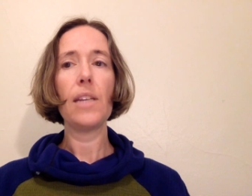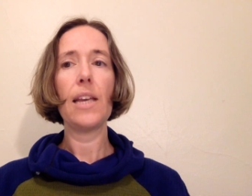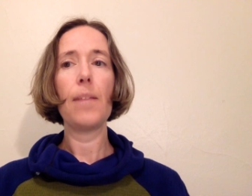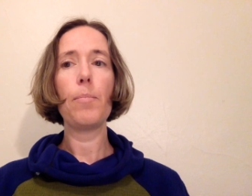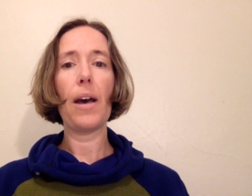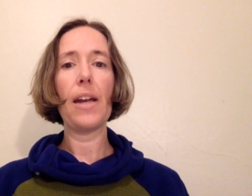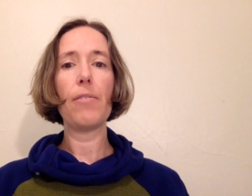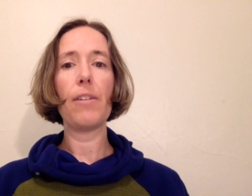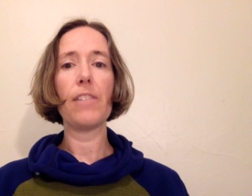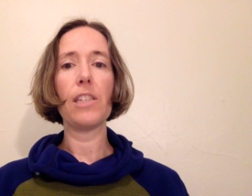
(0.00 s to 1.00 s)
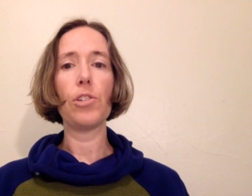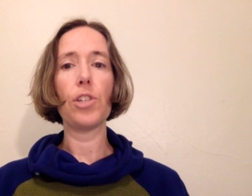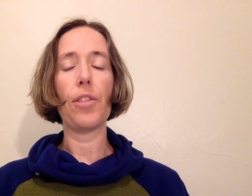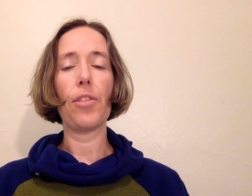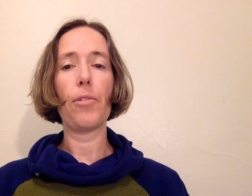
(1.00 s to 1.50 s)
in Body
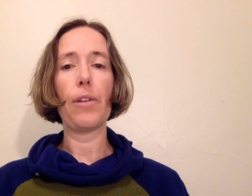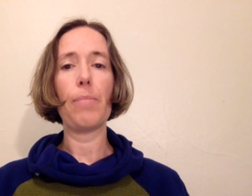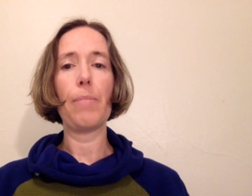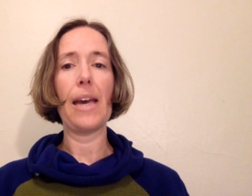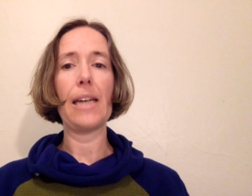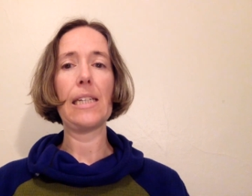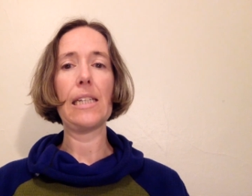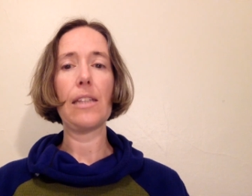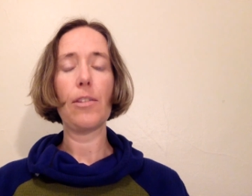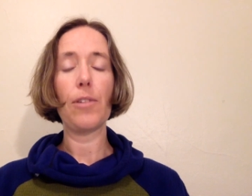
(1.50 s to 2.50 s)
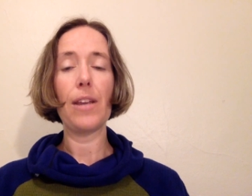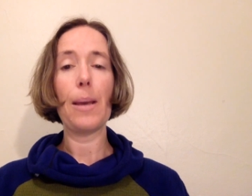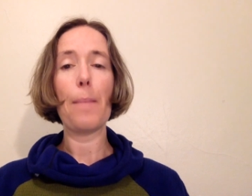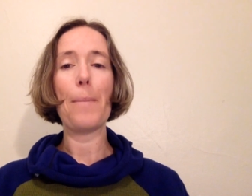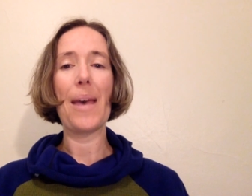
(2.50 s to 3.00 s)
Revolution, three,
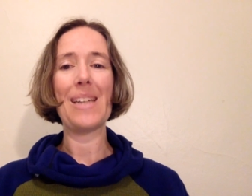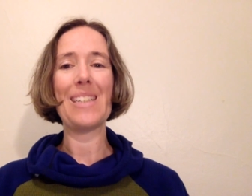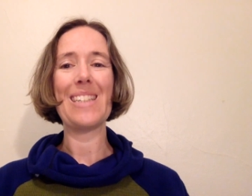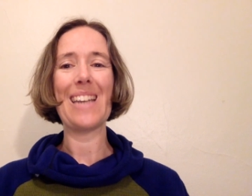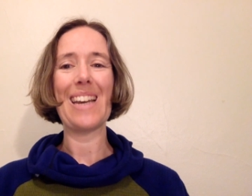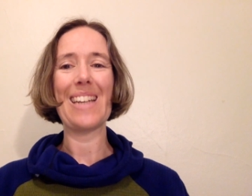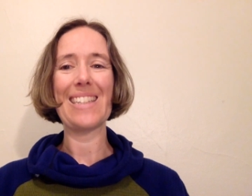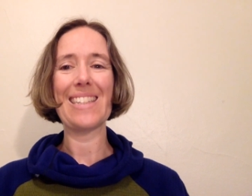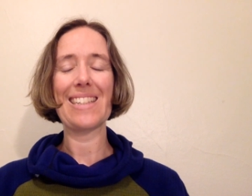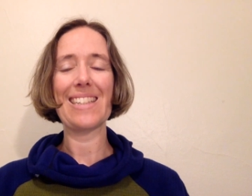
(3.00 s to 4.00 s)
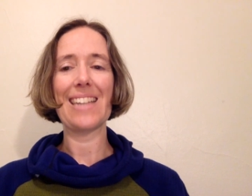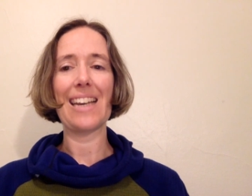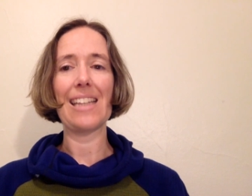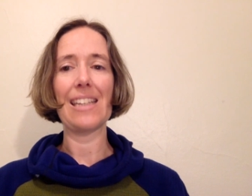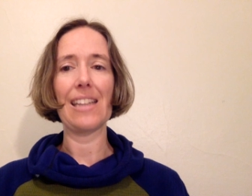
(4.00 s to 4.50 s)
three men dance
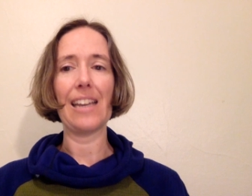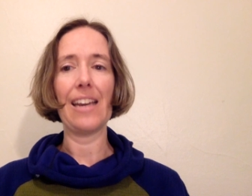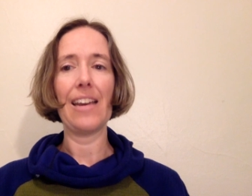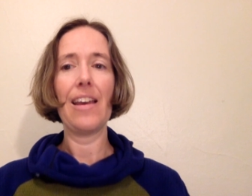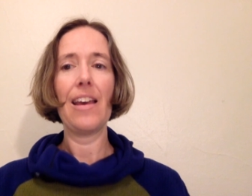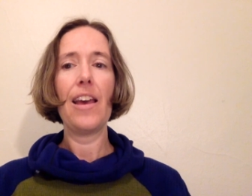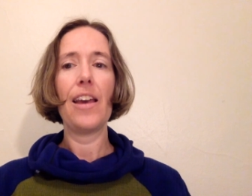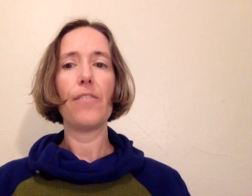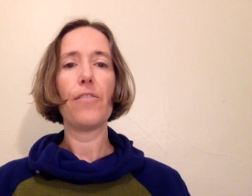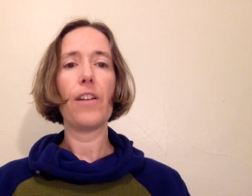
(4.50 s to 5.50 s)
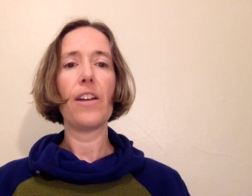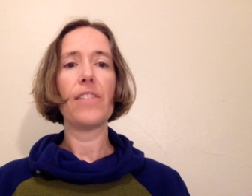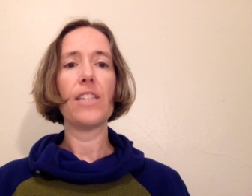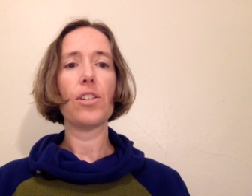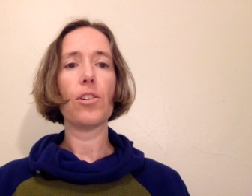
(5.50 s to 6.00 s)
silently in front of a
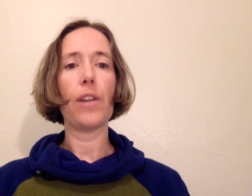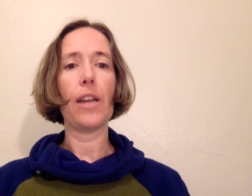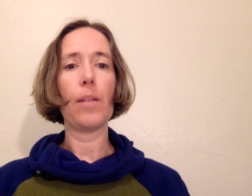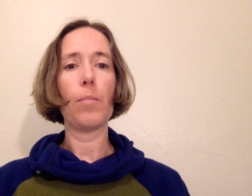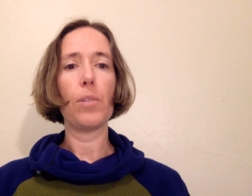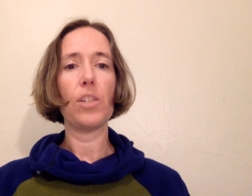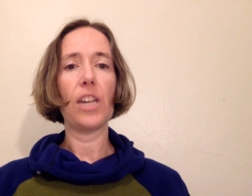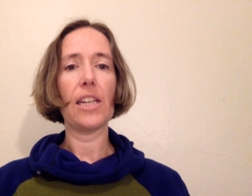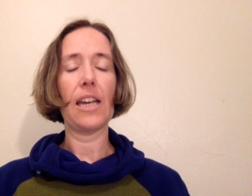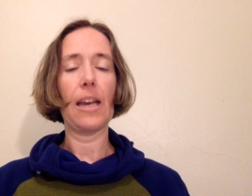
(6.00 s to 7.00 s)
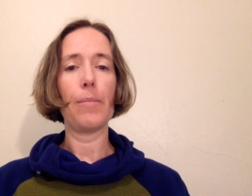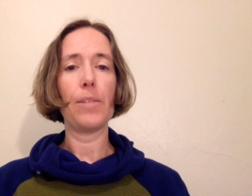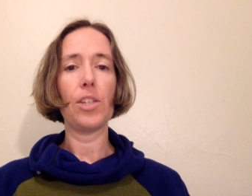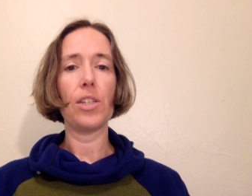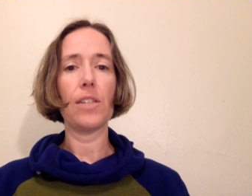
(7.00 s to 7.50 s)
screen projecting
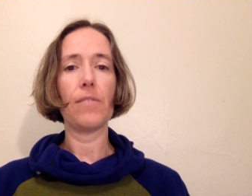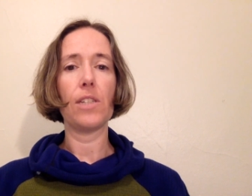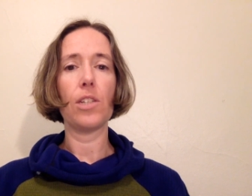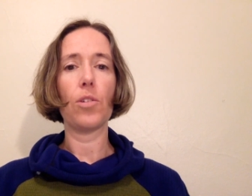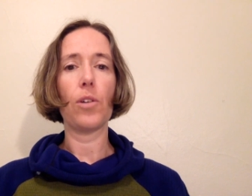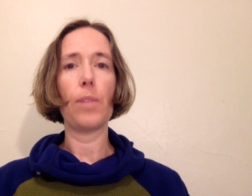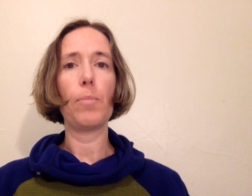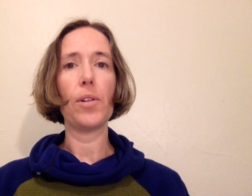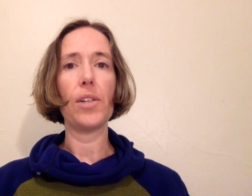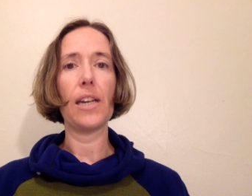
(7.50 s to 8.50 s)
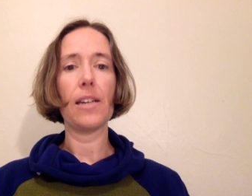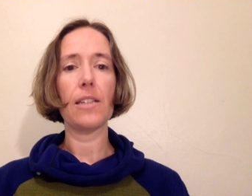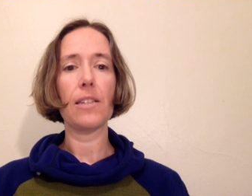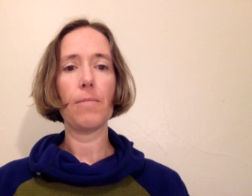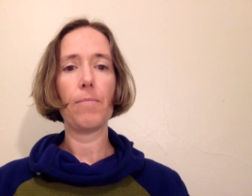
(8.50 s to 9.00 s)
images of destroyed buildings.